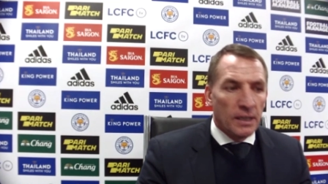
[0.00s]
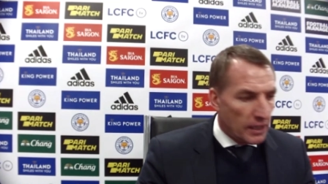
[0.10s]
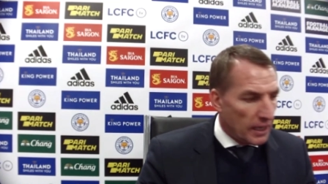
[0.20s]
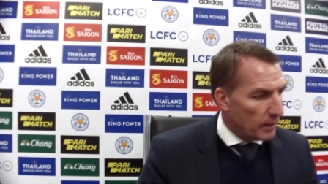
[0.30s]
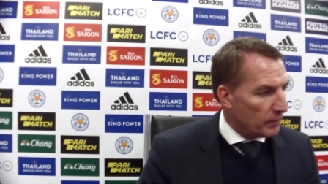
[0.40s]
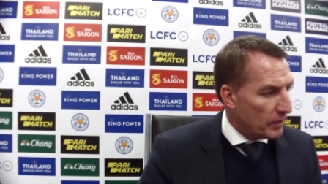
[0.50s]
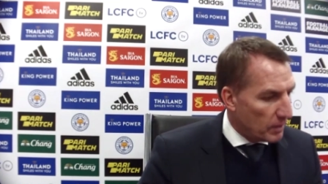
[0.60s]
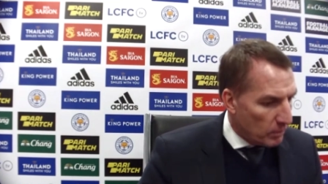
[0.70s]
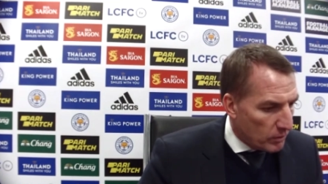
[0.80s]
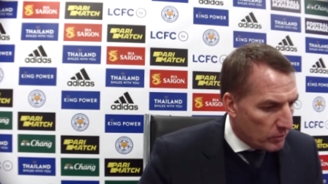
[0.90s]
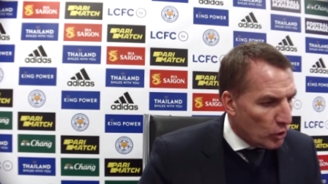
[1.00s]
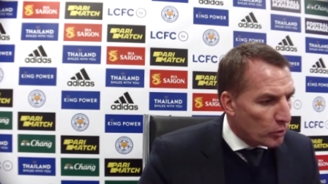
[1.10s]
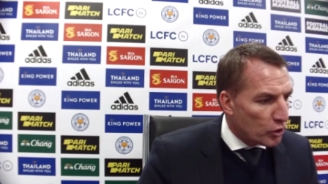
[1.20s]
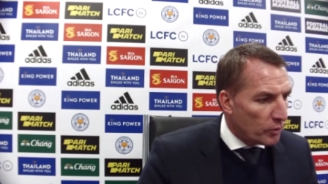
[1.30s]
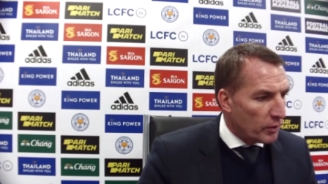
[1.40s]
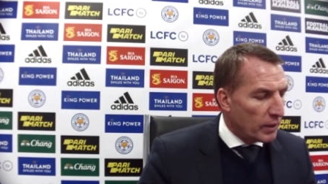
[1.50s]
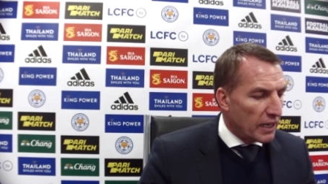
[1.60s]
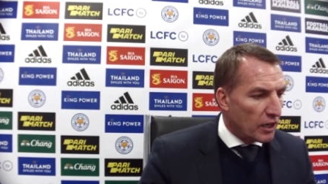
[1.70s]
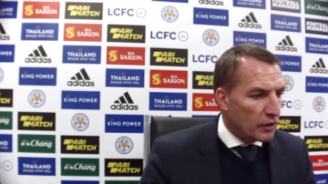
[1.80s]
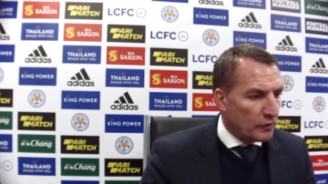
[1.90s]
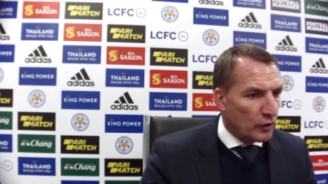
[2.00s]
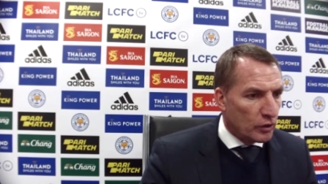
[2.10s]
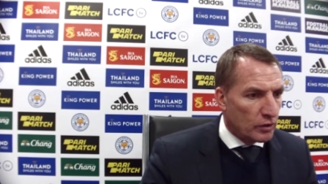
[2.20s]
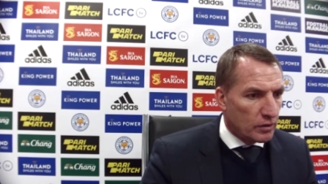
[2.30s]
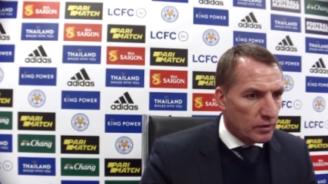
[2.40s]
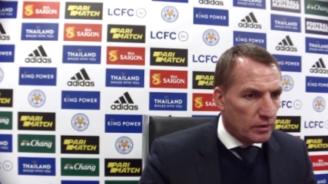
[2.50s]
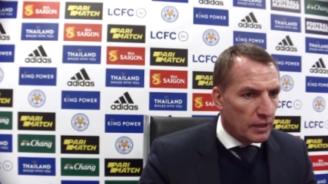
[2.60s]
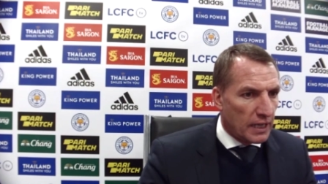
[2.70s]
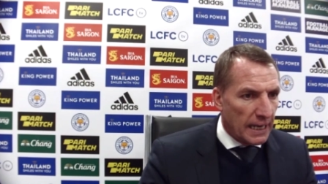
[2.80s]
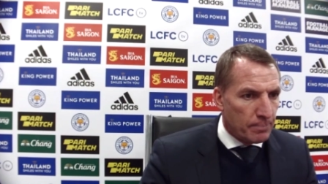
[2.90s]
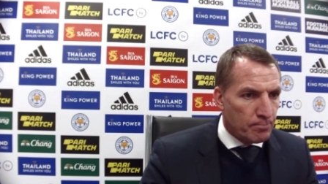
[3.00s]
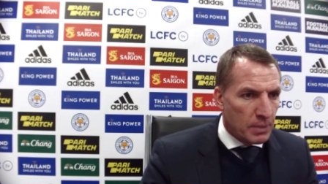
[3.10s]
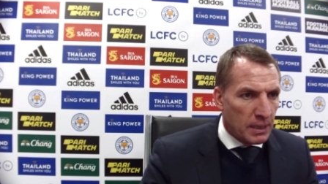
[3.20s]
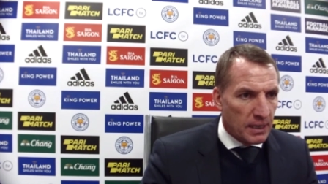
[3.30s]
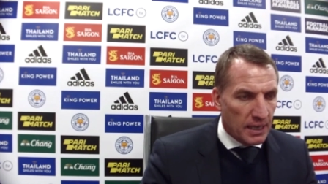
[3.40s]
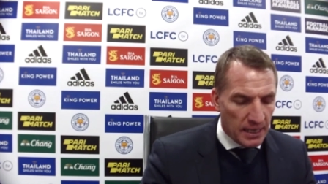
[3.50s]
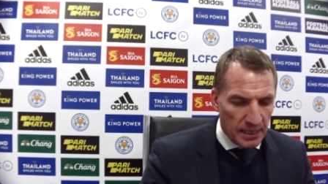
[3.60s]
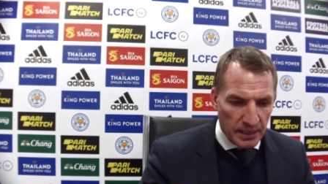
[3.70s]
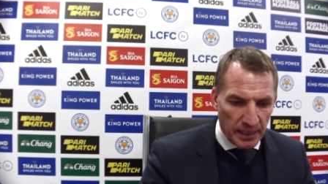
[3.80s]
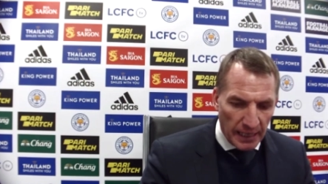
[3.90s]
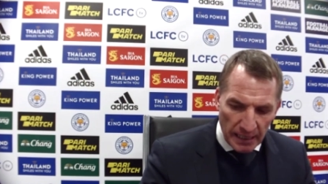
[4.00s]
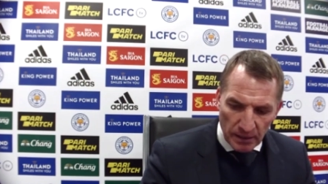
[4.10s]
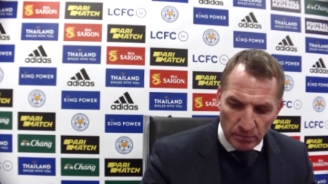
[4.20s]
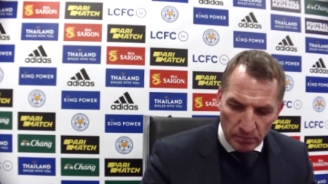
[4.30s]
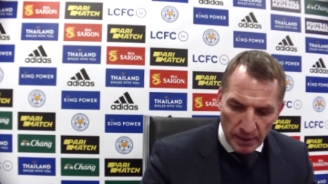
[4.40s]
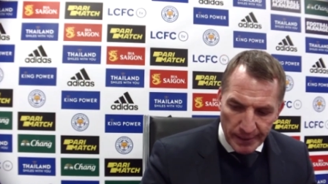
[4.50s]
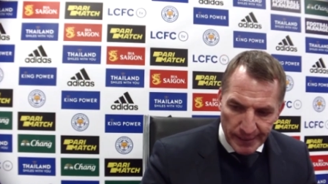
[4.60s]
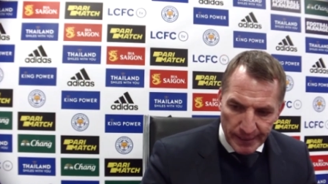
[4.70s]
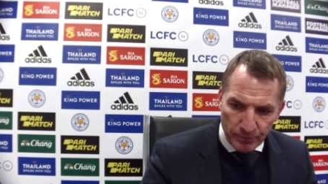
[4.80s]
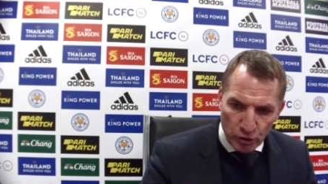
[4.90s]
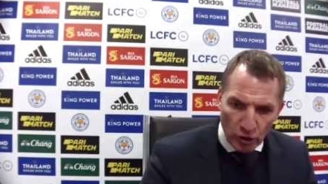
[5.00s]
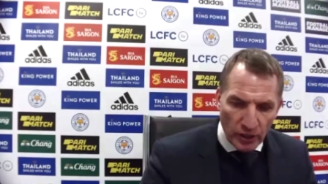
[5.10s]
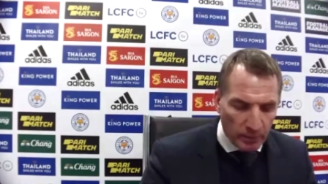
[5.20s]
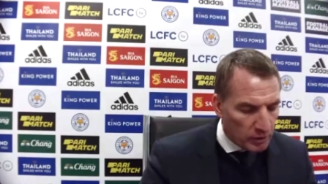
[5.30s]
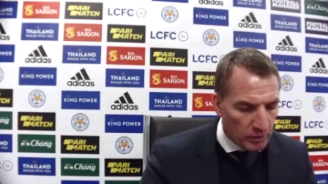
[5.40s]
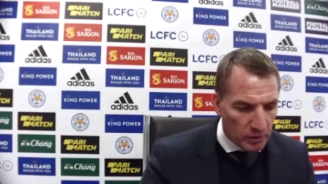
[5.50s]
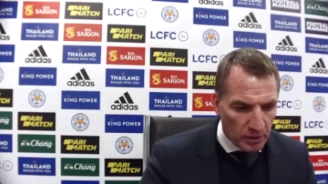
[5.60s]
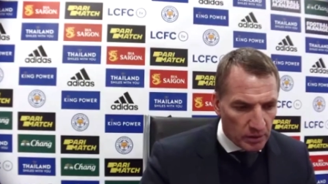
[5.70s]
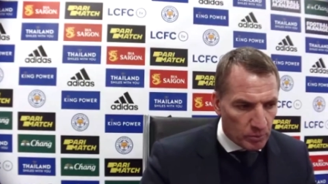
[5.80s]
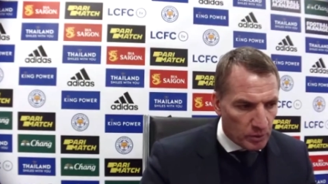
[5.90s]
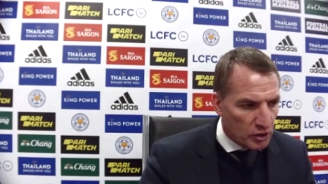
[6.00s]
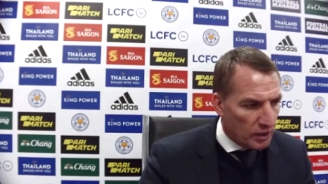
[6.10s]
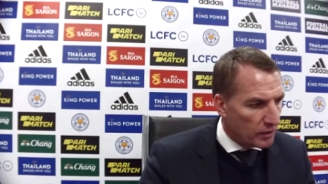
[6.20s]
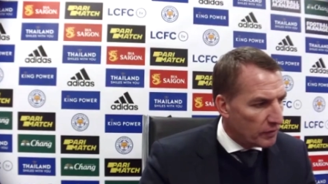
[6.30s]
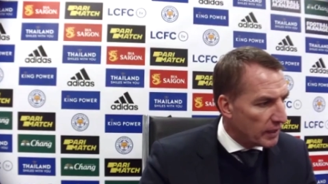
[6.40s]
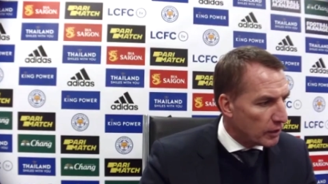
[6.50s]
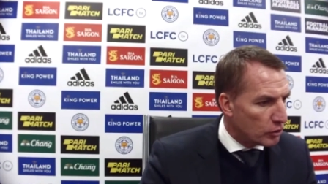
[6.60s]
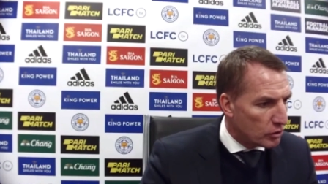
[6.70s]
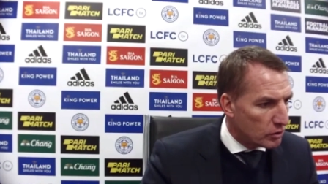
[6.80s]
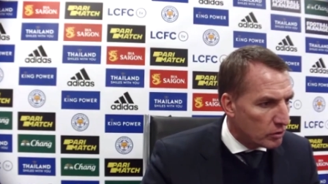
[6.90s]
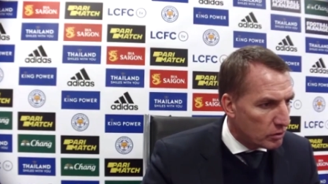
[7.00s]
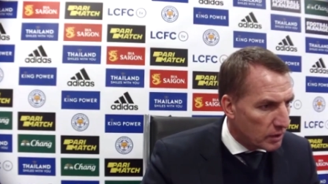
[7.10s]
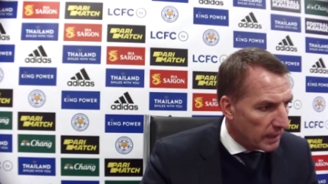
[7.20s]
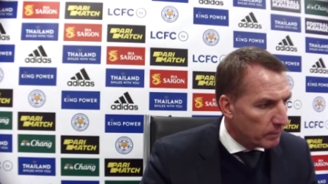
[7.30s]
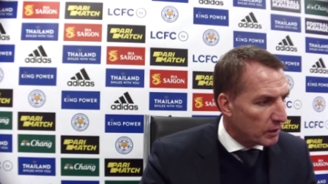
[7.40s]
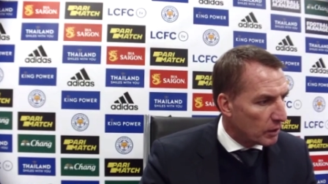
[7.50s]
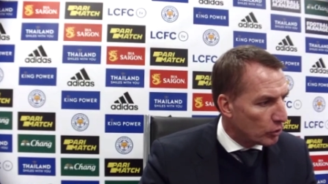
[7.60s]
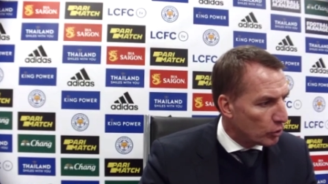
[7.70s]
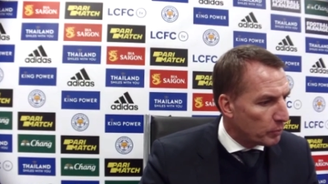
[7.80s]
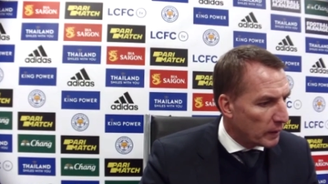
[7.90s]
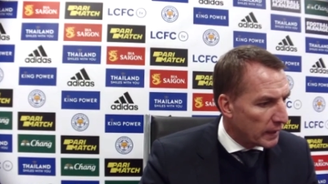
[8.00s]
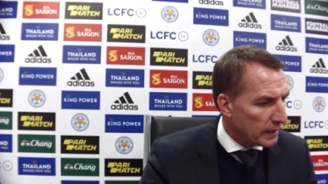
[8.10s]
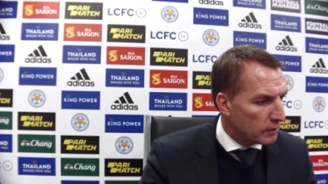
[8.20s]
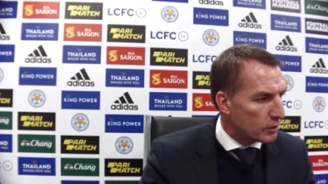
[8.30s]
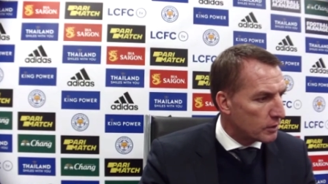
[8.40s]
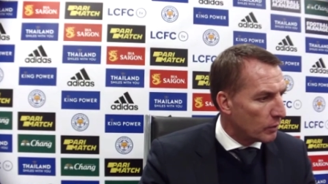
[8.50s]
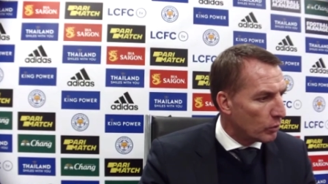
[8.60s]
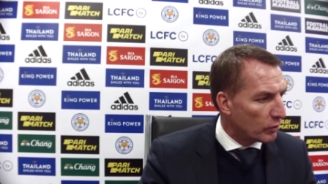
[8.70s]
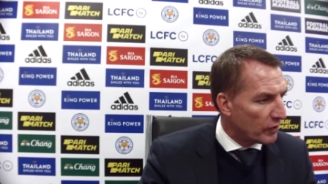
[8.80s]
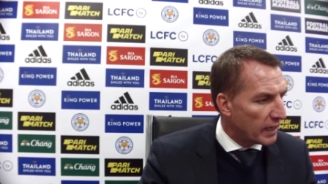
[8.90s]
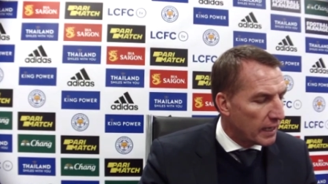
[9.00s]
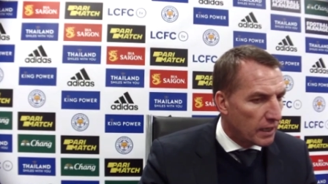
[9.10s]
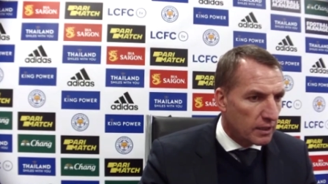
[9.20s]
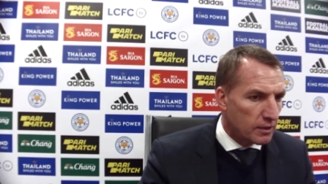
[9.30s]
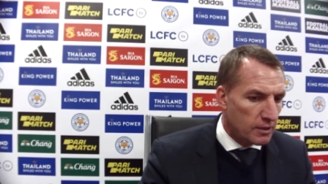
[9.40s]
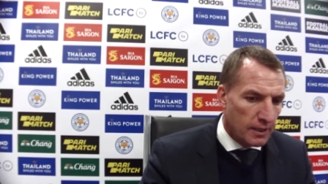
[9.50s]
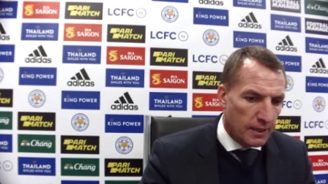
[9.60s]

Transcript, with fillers: Yeah, it was always going to be a really hard-fought game, uh, Ian. Um, Southampton, as we say, they're a very good team. They've got good players. They work very hard.